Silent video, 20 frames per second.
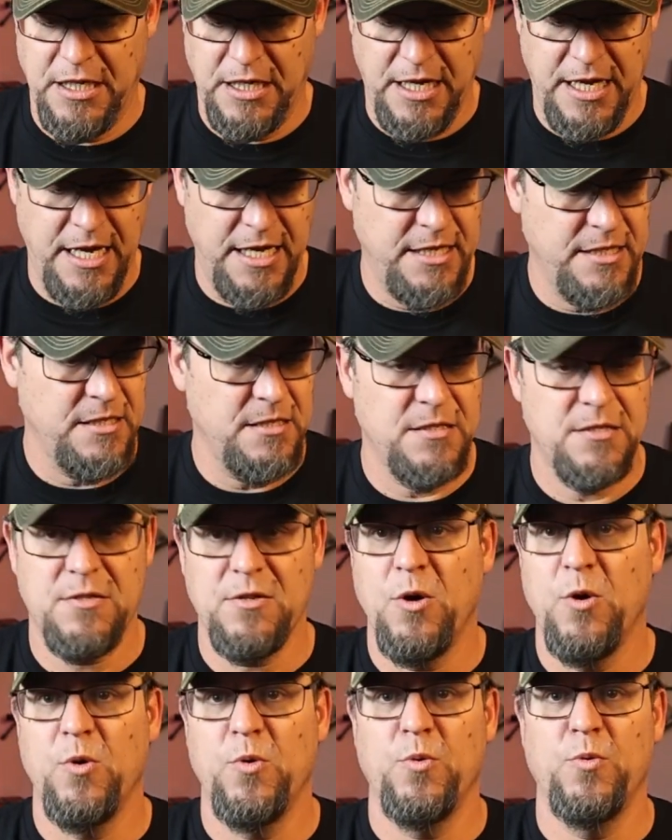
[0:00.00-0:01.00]
and
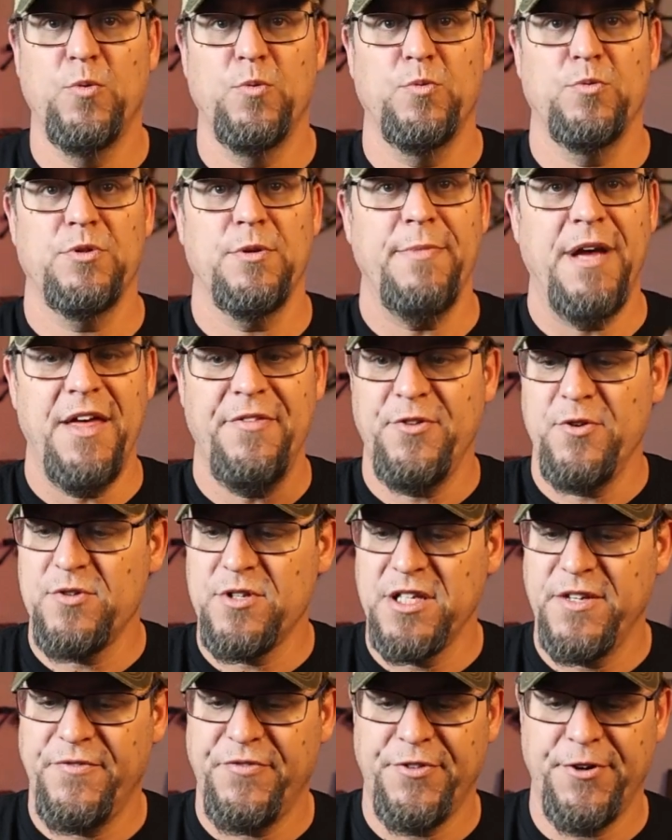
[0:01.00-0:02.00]
so the Mathews
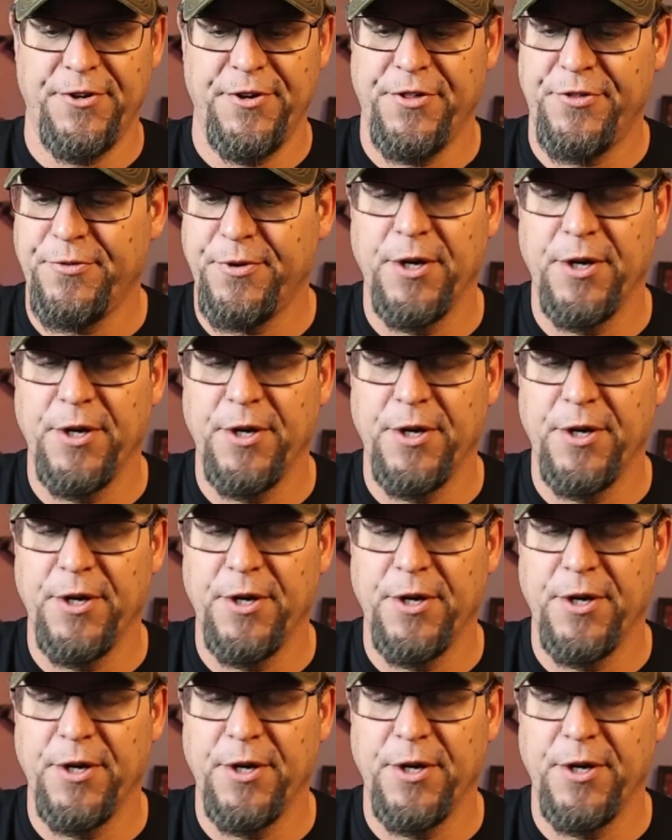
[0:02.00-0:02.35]
Lift 33,